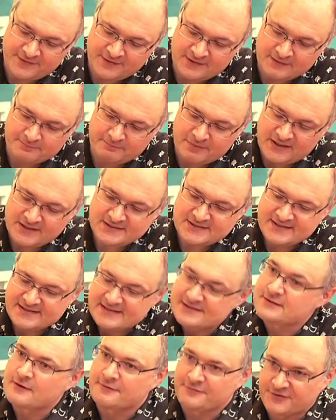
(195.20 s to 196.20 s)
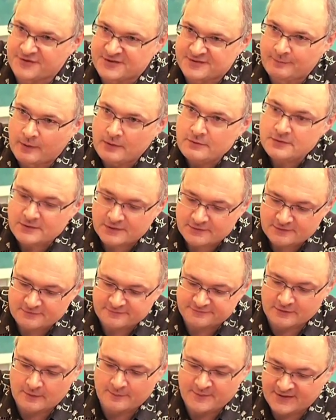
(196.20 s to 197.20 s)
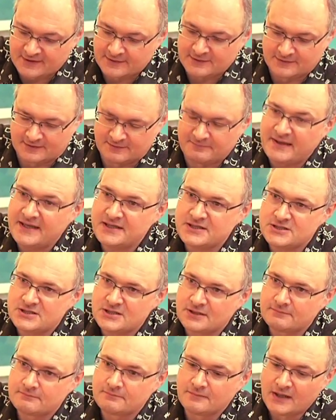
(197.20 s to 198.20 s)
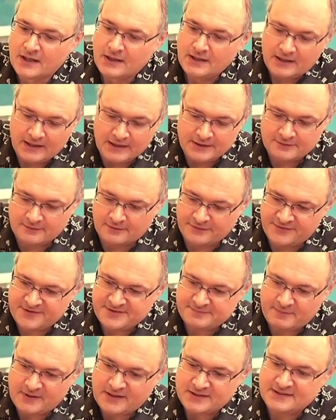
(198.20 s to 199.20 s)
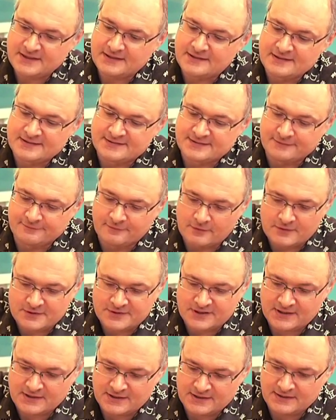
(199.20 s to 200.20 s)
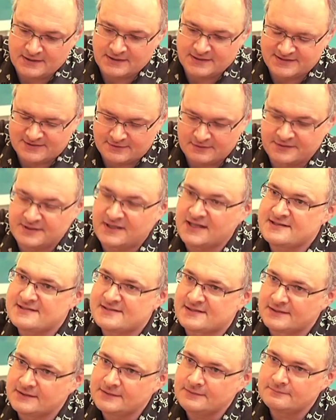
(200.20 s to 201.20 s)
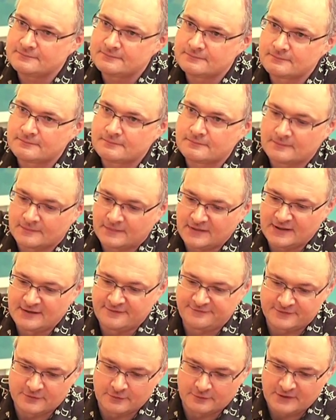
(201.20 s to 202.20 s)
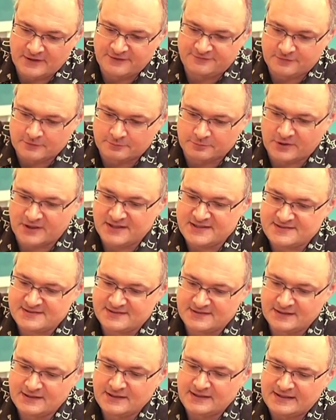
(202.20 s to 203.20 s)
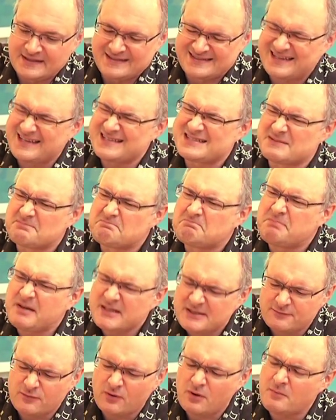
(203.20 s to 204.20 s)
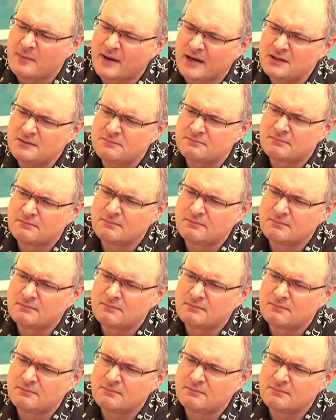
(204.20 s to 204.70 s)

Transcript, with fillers: the particles of the smoke from the match, and on these particles the water is condensing if you, if you press, it gets a bit warmer,